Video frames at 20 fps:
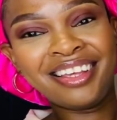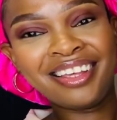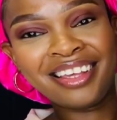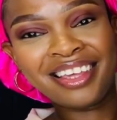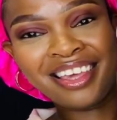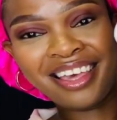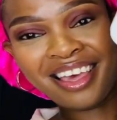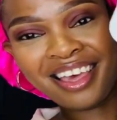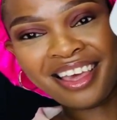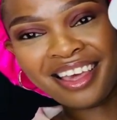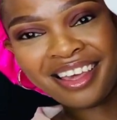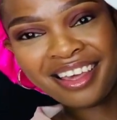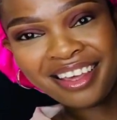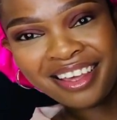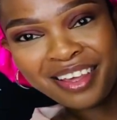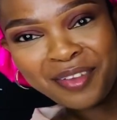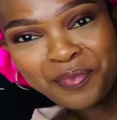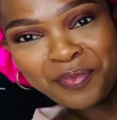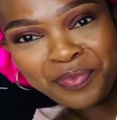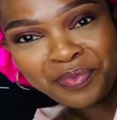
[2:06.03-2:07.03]

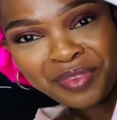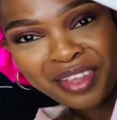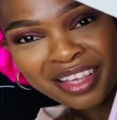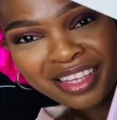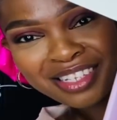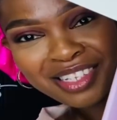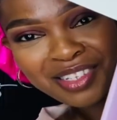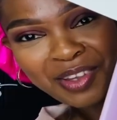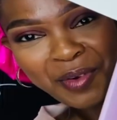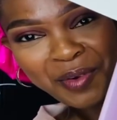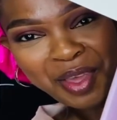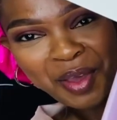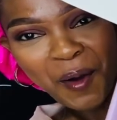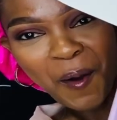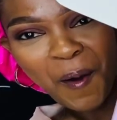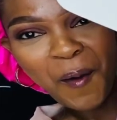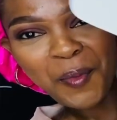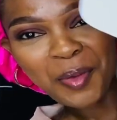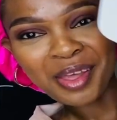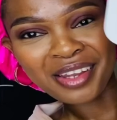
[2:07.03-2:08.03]
Okay, so we
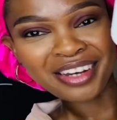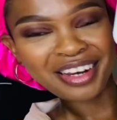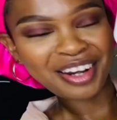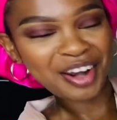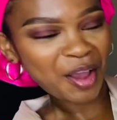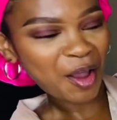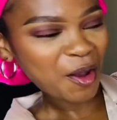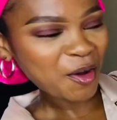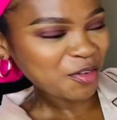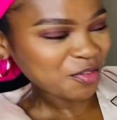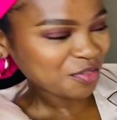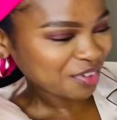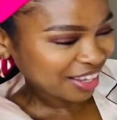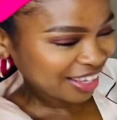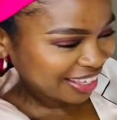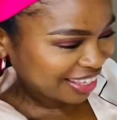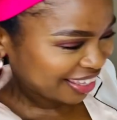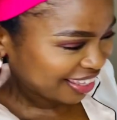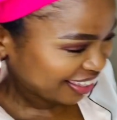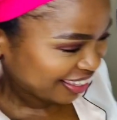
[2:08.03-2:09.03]
open it over
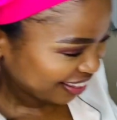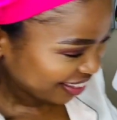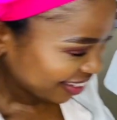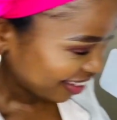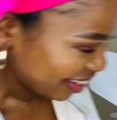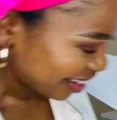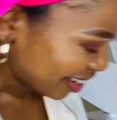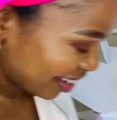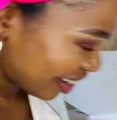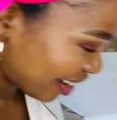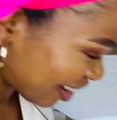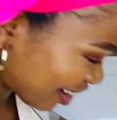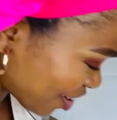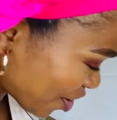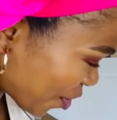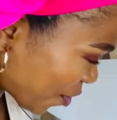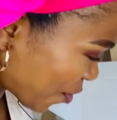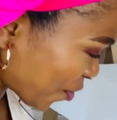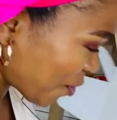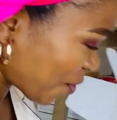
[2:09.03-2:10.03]
here.
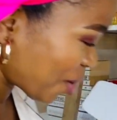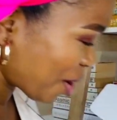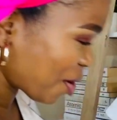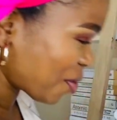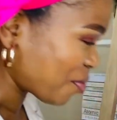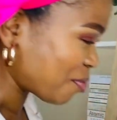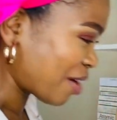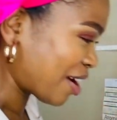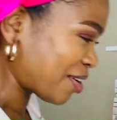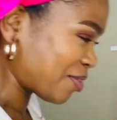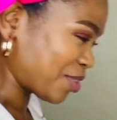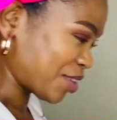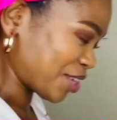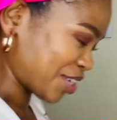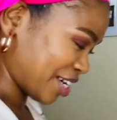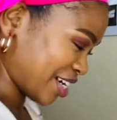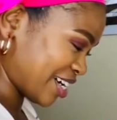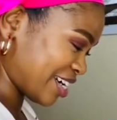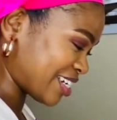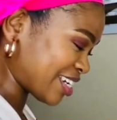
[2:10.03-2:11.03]
Oh my
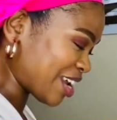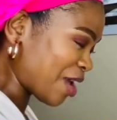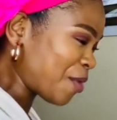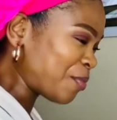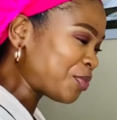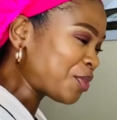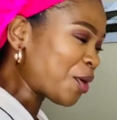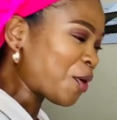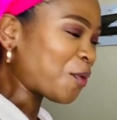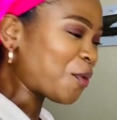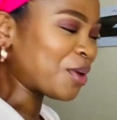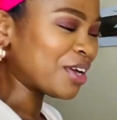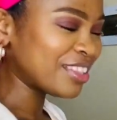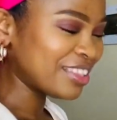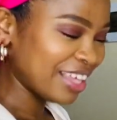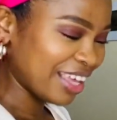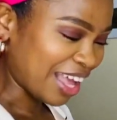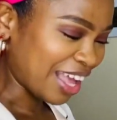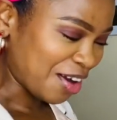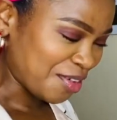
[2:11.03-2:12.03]
word. One
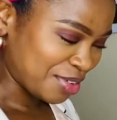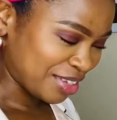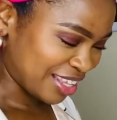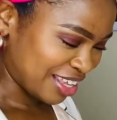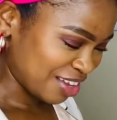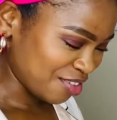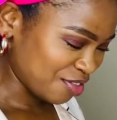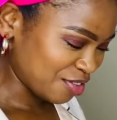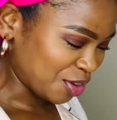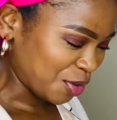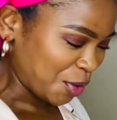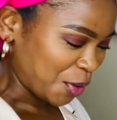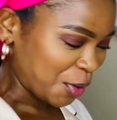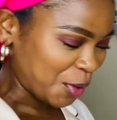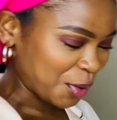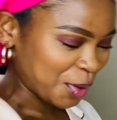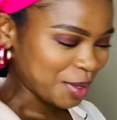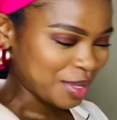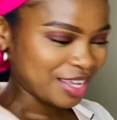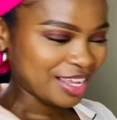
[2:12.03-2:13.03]
thing I will give the
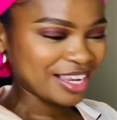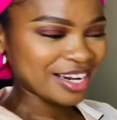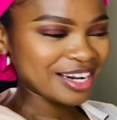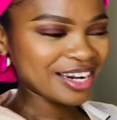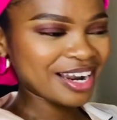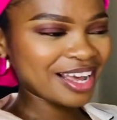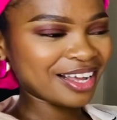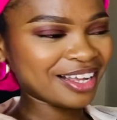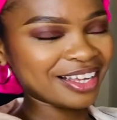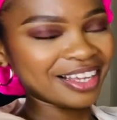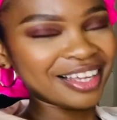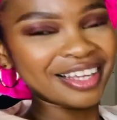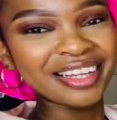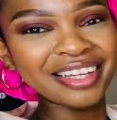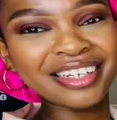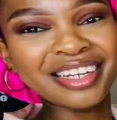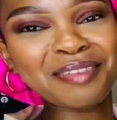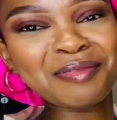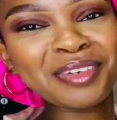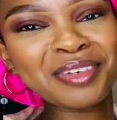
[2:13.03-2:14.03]
queen,
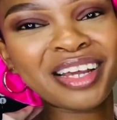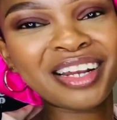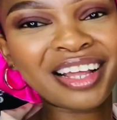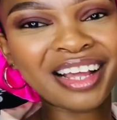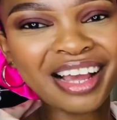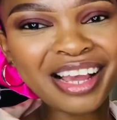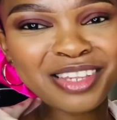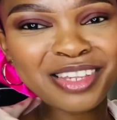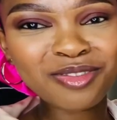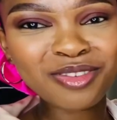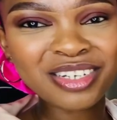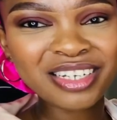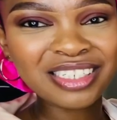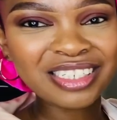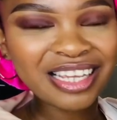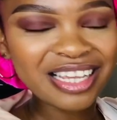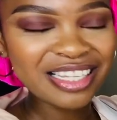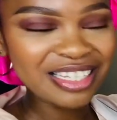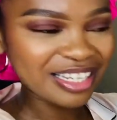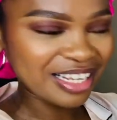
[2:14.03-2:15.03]
damn time that guys with
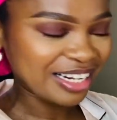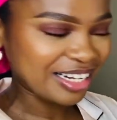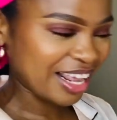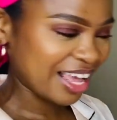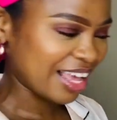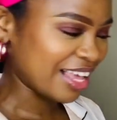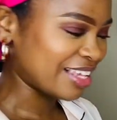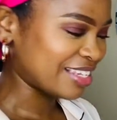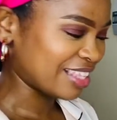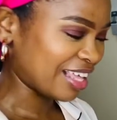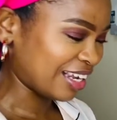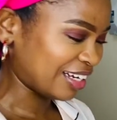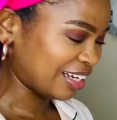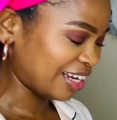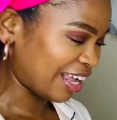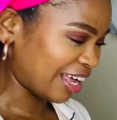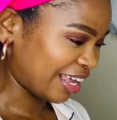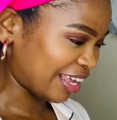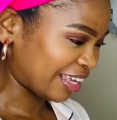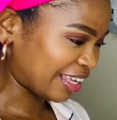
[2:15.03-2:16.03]
DJ Zinhle, is that
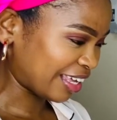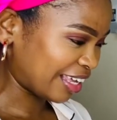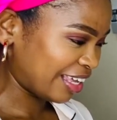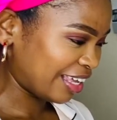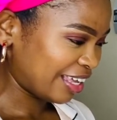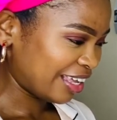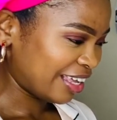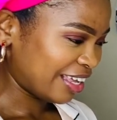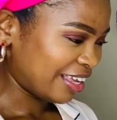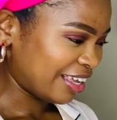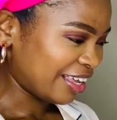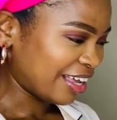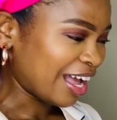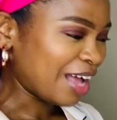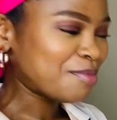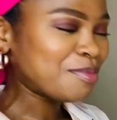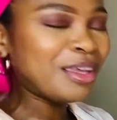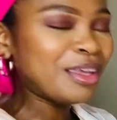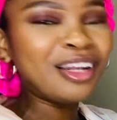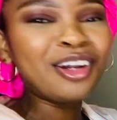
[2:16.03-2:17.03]
like, I
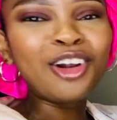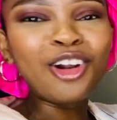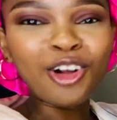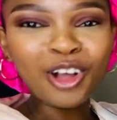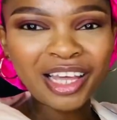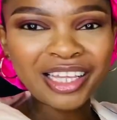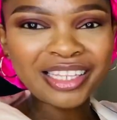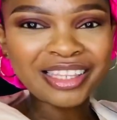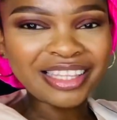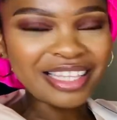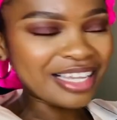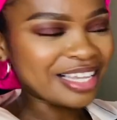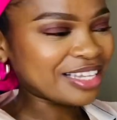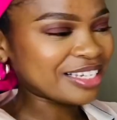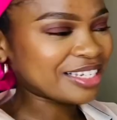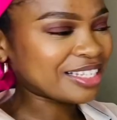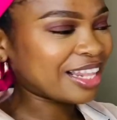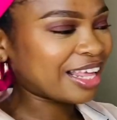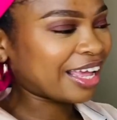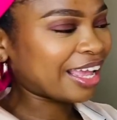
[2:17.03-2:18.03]
mean, look at
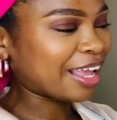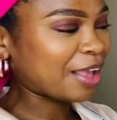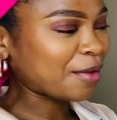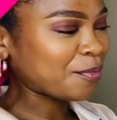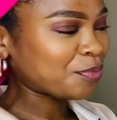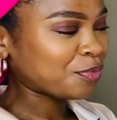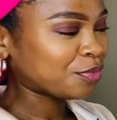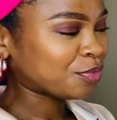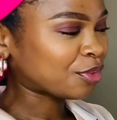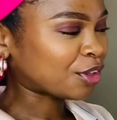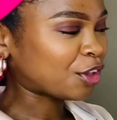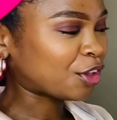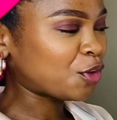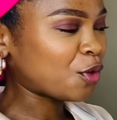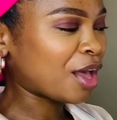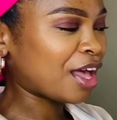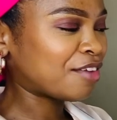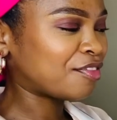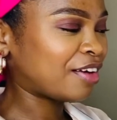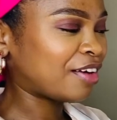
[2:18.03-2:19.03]
this. Like, you
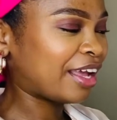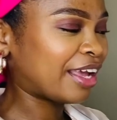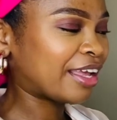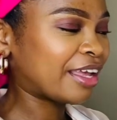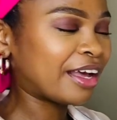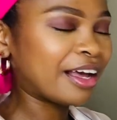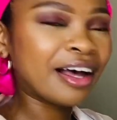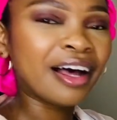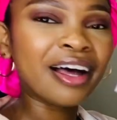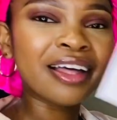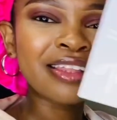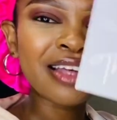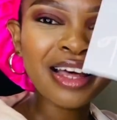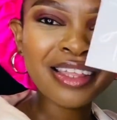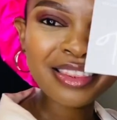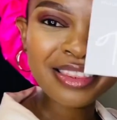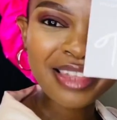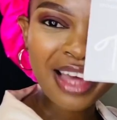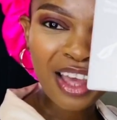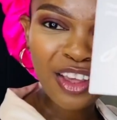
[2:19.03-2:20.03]
have like a
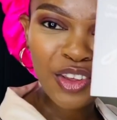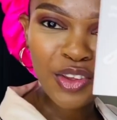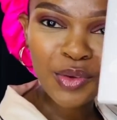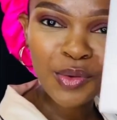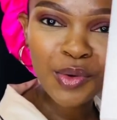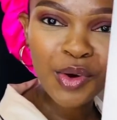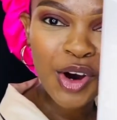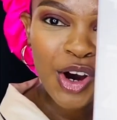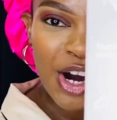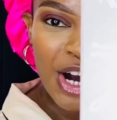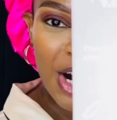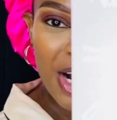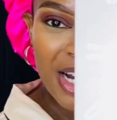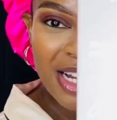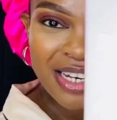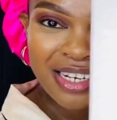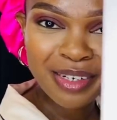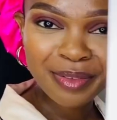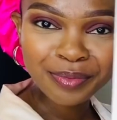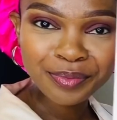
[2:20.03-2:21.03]
thank you card,